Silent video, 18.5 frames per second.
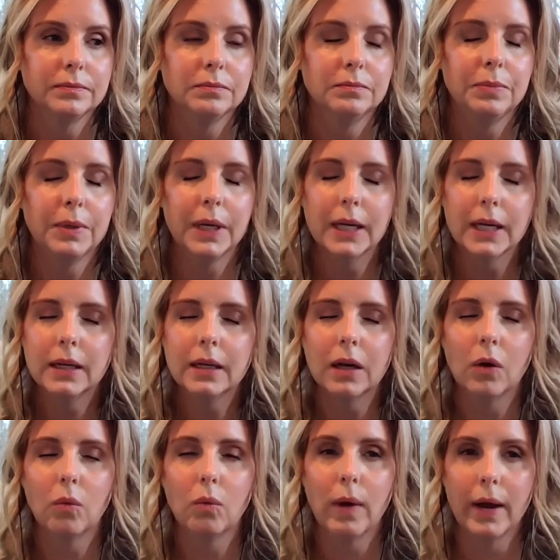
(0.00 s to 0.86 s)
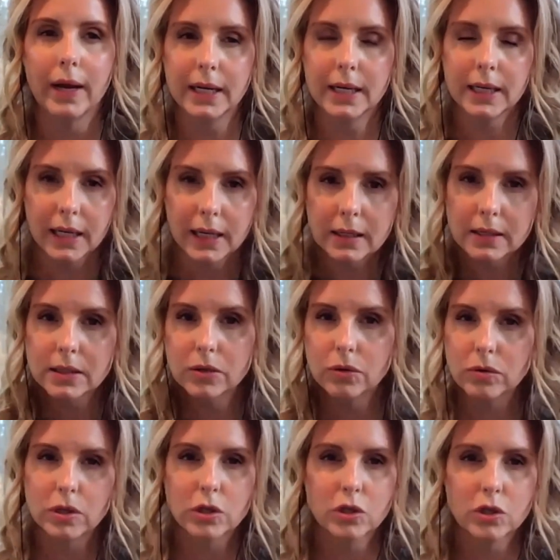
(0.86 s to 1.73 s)
big awakening to
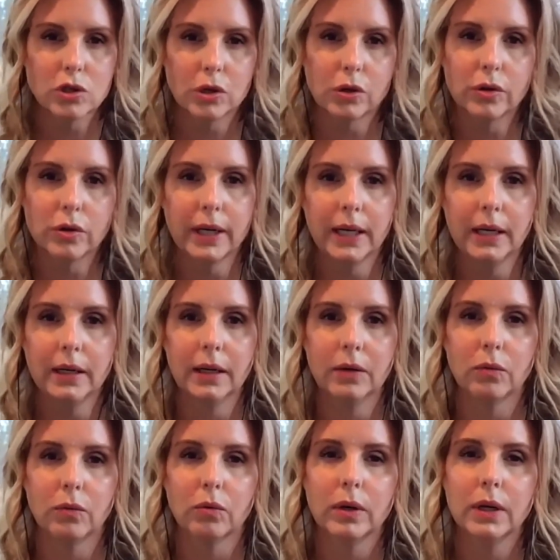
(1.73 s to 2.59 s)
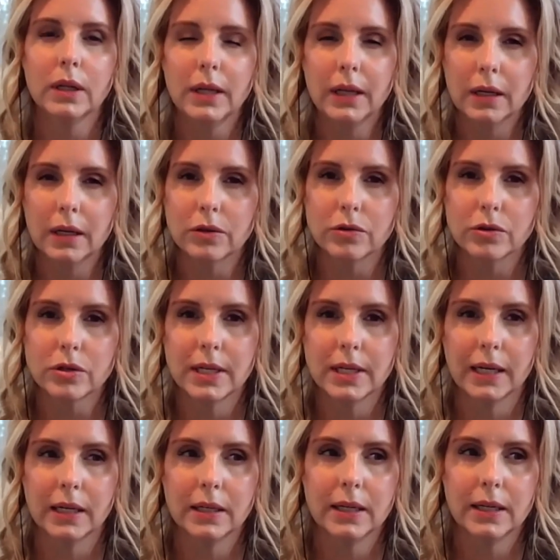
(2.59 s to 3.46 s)
this journey and really
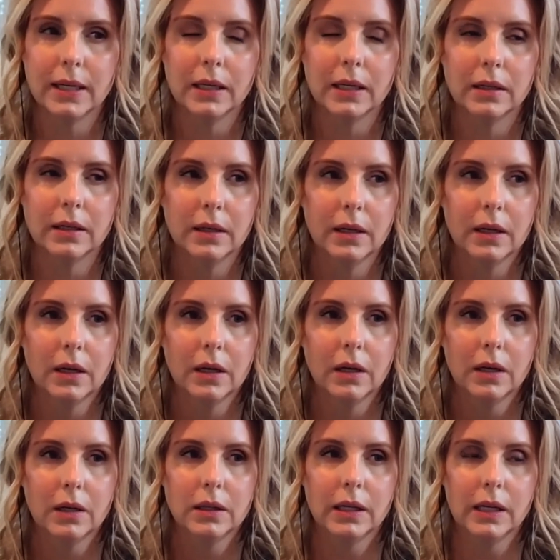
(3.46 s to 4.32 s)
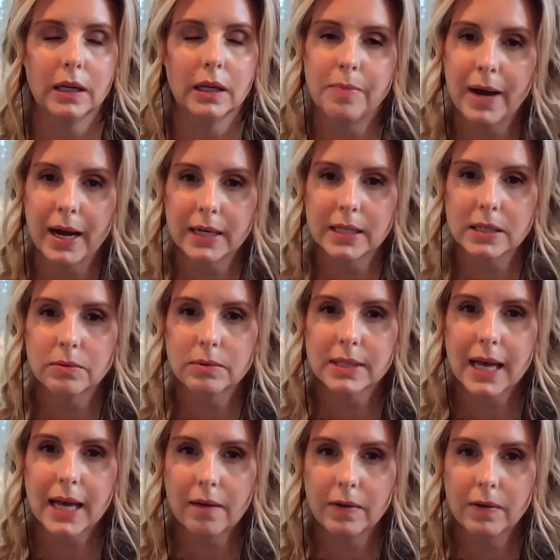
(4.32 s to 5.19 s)
understanding the impact it
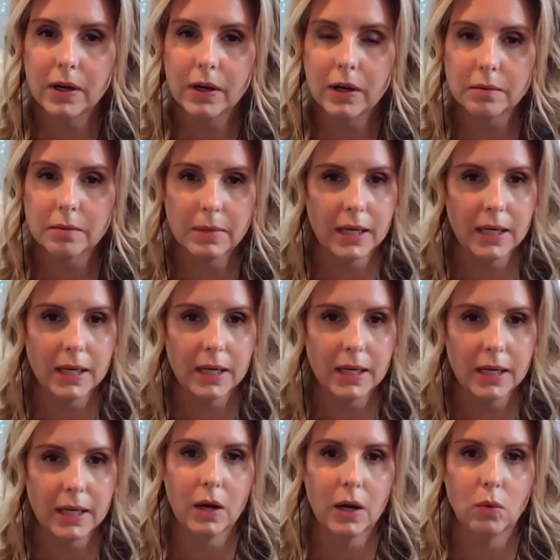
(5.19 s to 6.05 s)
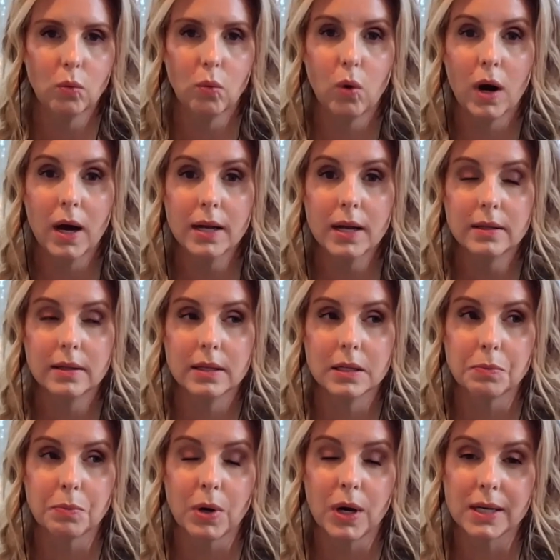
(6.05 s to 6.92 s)
was having on me and what
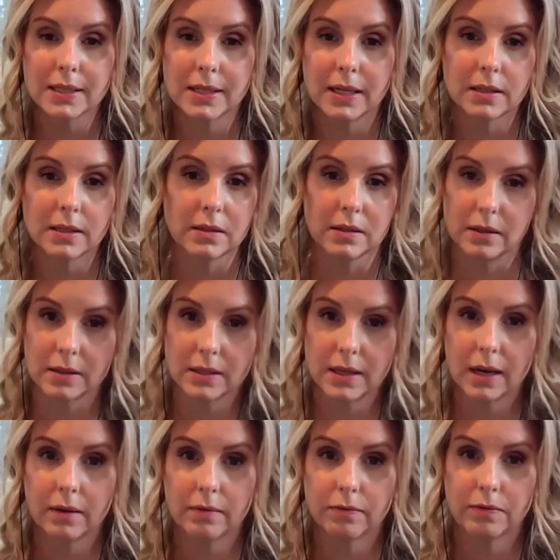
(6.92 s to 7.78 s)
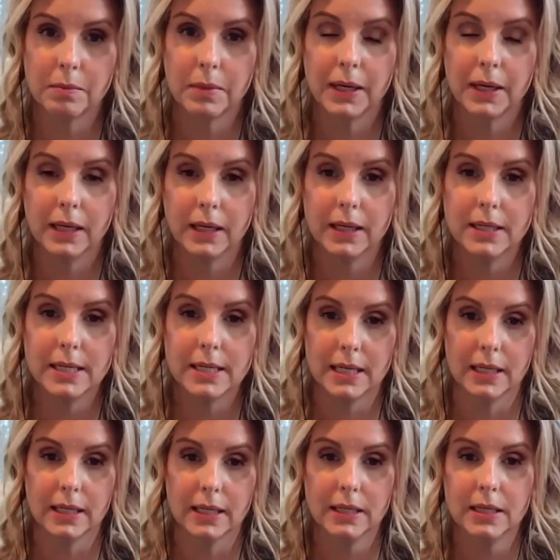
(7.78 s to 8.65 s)
this process looks like from beginning to
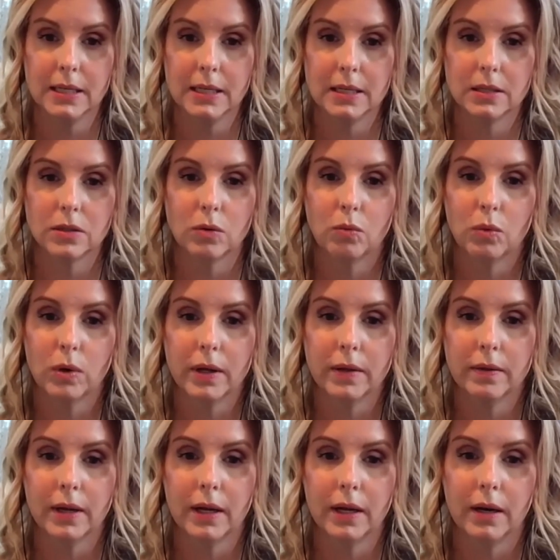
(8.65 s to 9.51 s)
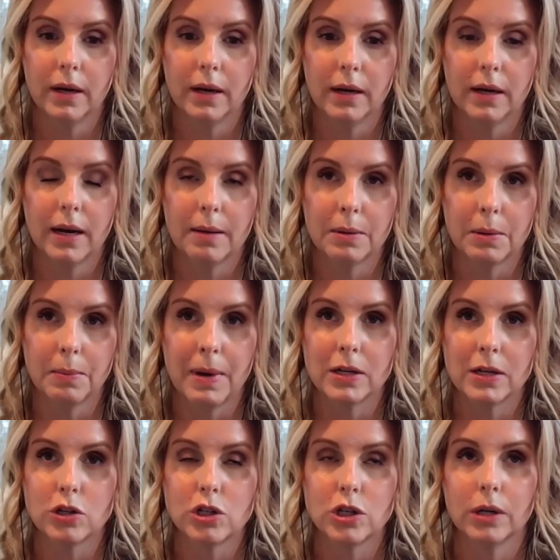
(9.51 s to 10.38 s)
end is the one that I'm
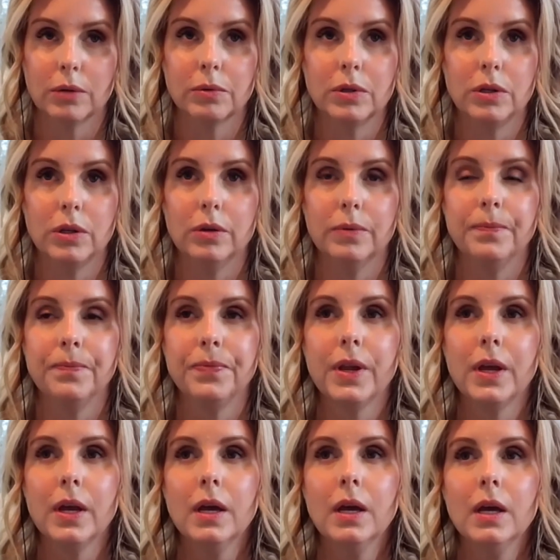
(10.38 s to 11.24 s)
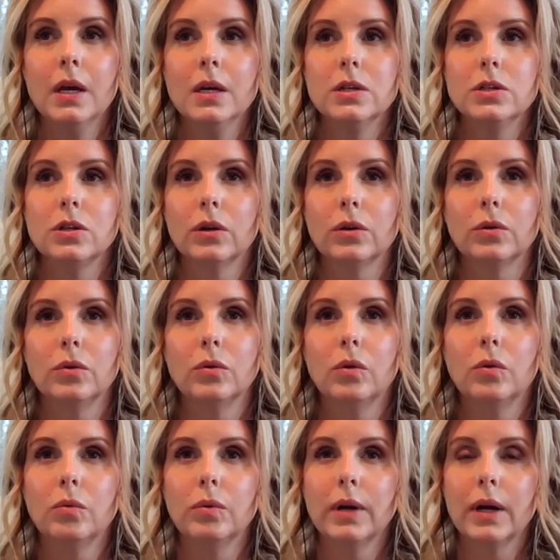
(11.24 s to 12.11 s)
about to share with you.
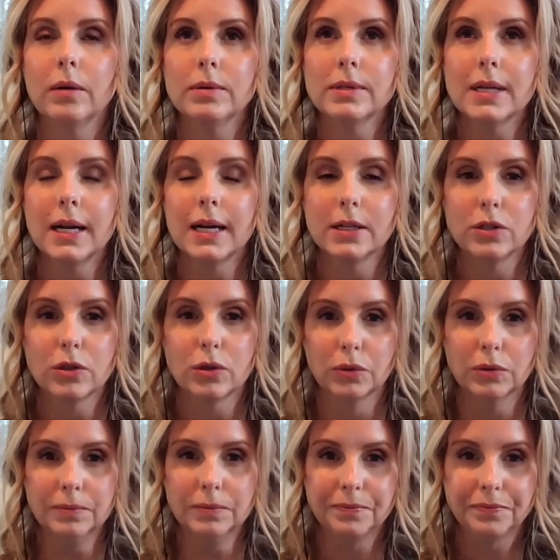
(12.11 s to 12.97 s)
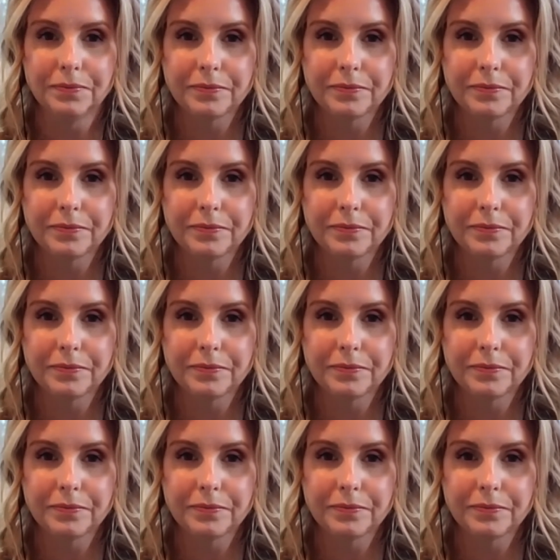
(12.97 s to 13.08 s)
So, when I was in high school,